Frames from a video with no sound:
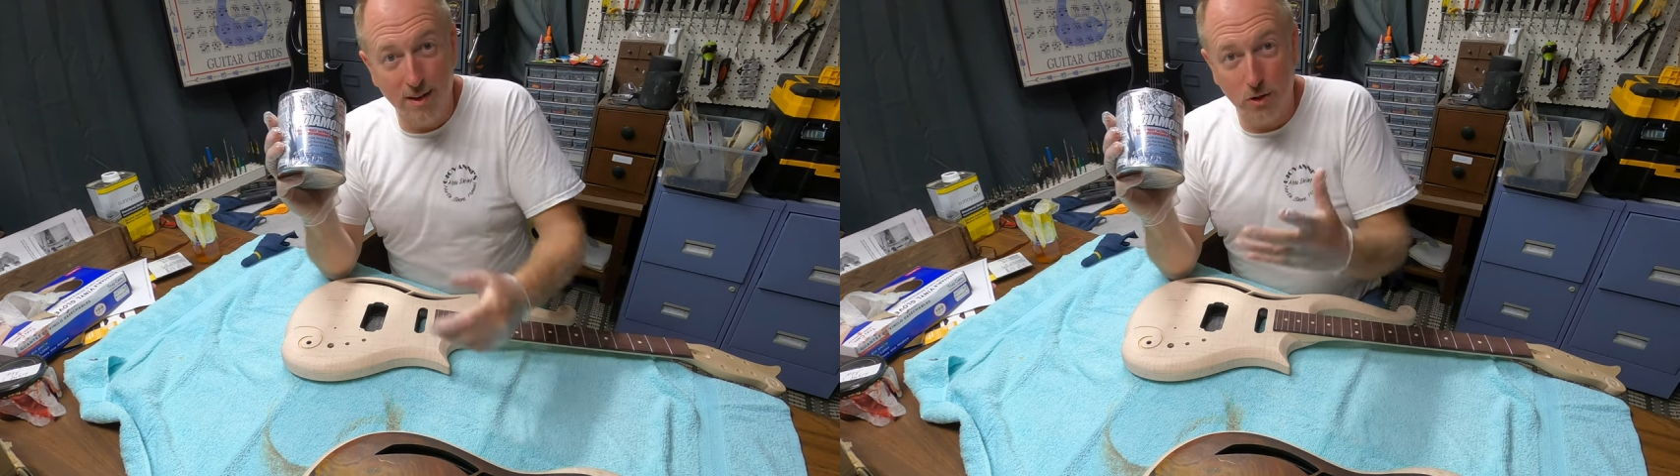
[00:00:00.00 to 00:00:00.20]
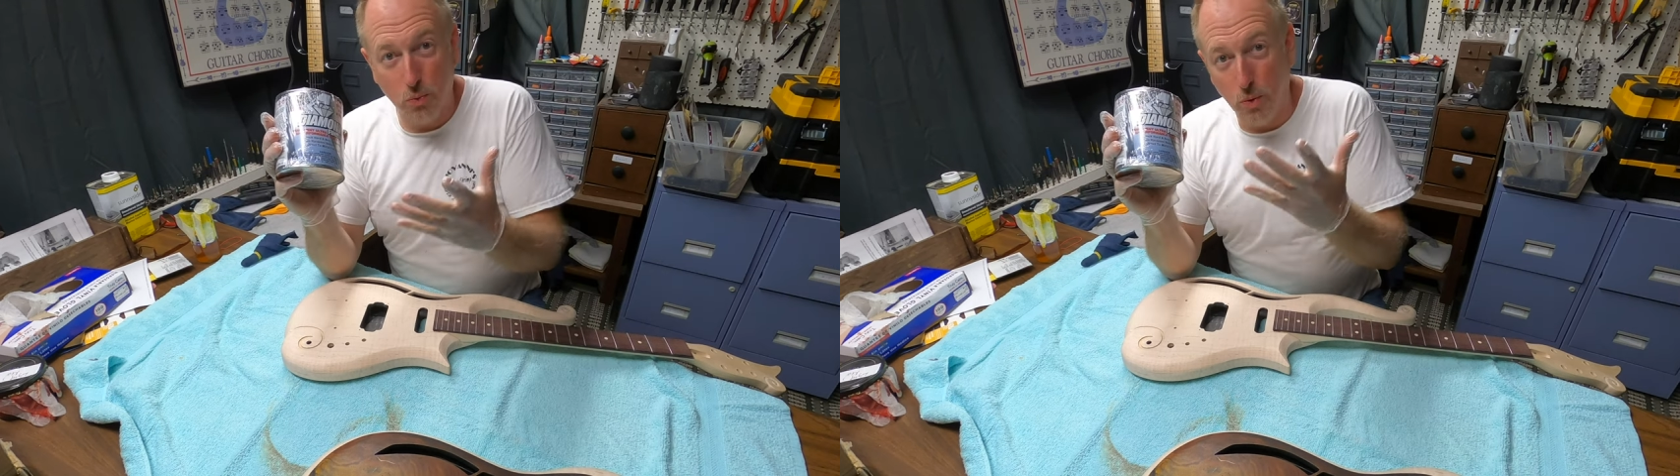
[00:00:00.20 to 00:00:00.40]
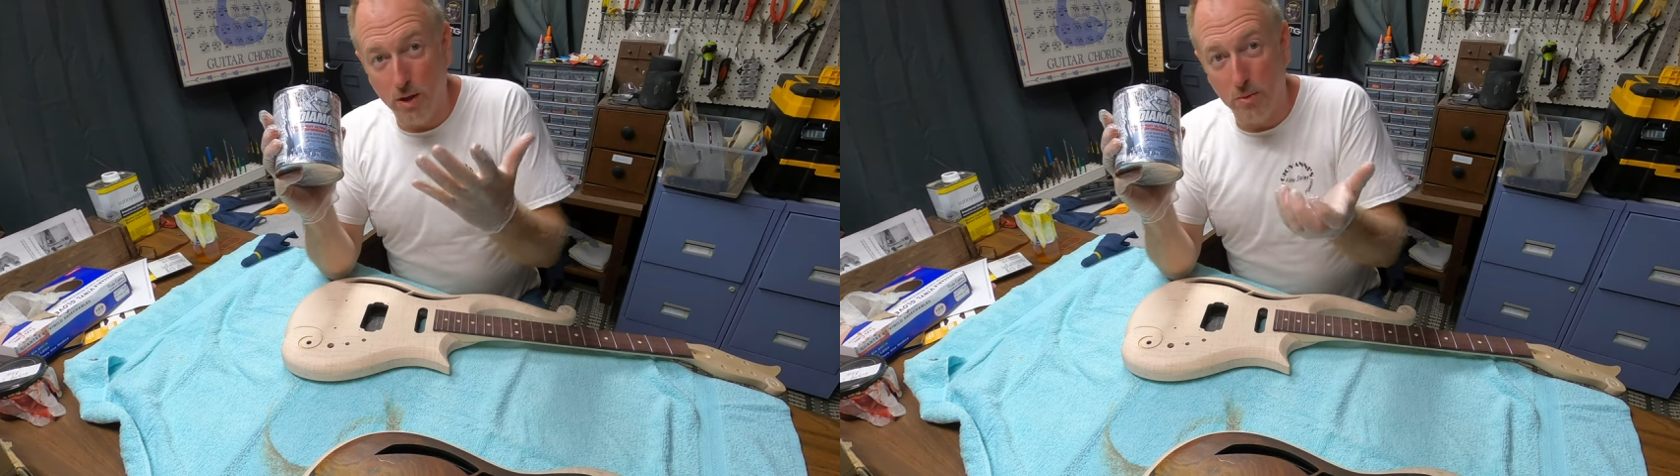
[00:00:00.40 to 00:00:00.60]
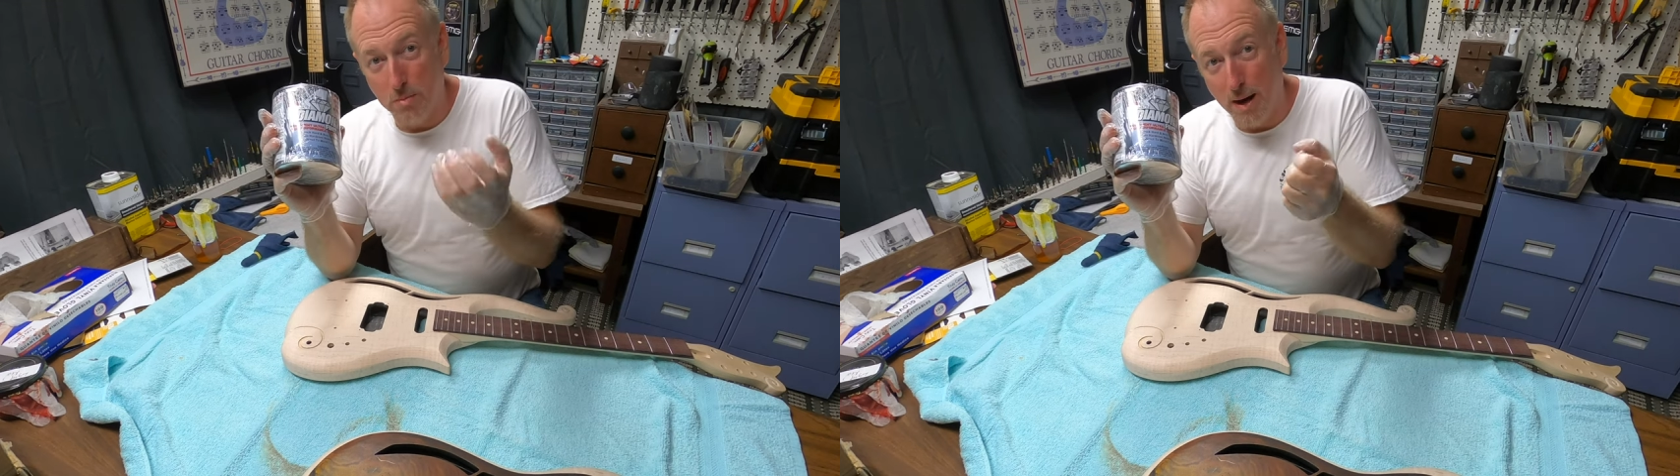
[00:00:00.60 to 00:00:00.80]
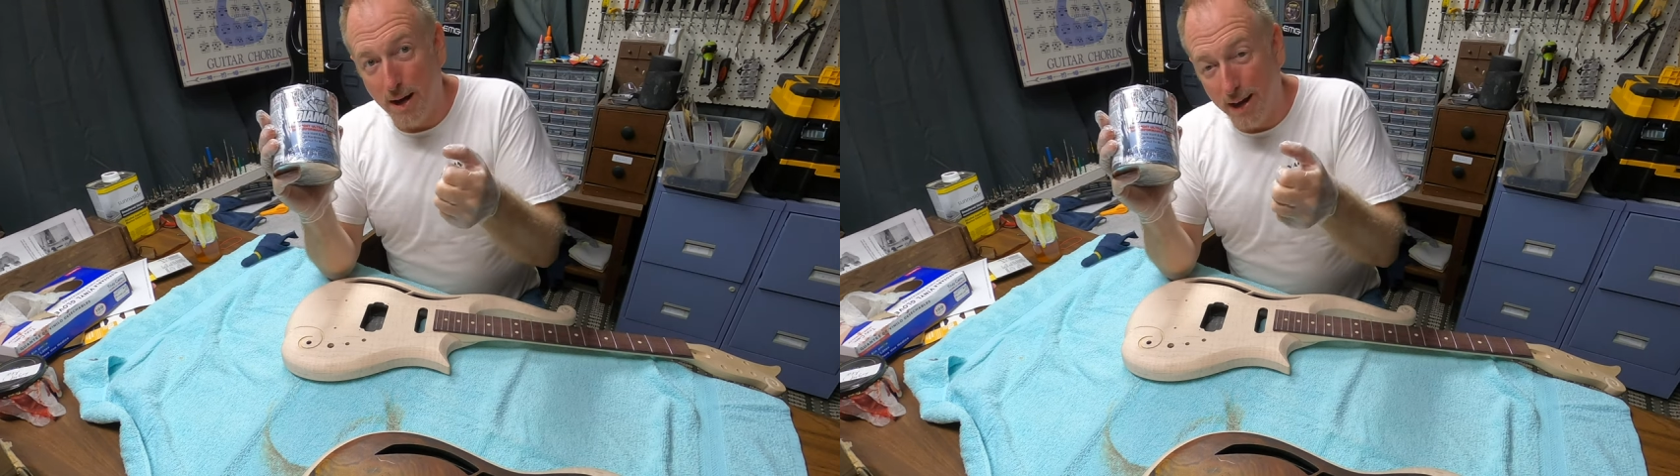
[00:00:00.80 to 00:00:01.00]
this with
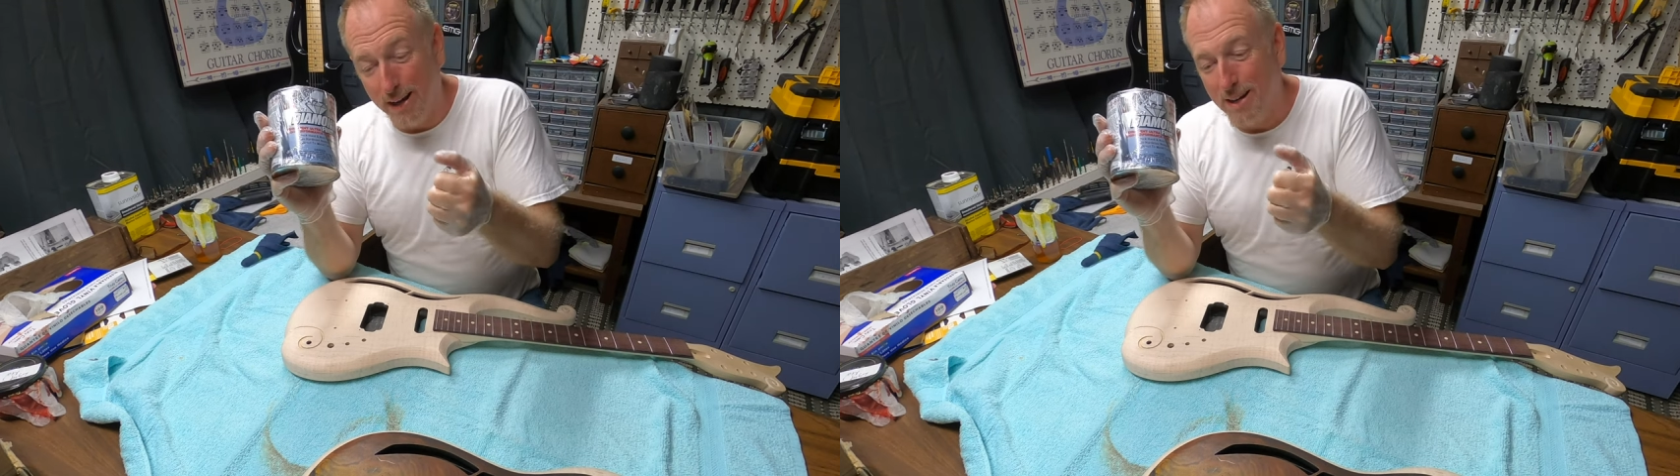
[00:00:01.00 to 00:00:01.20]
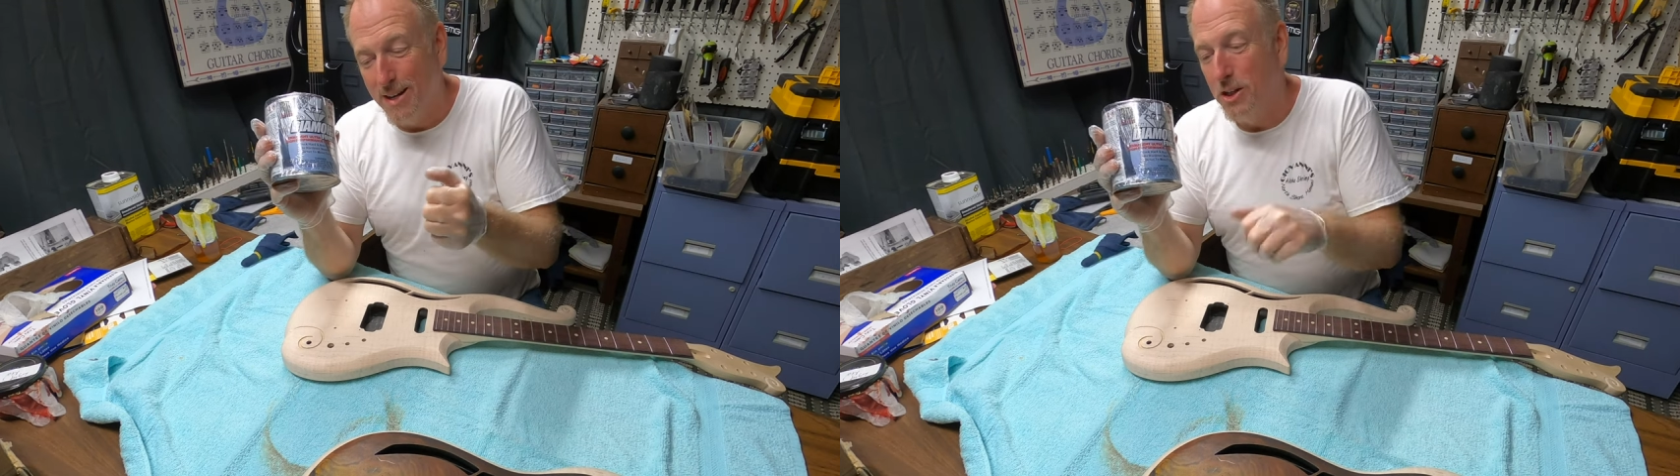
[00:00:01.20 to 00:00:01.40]
my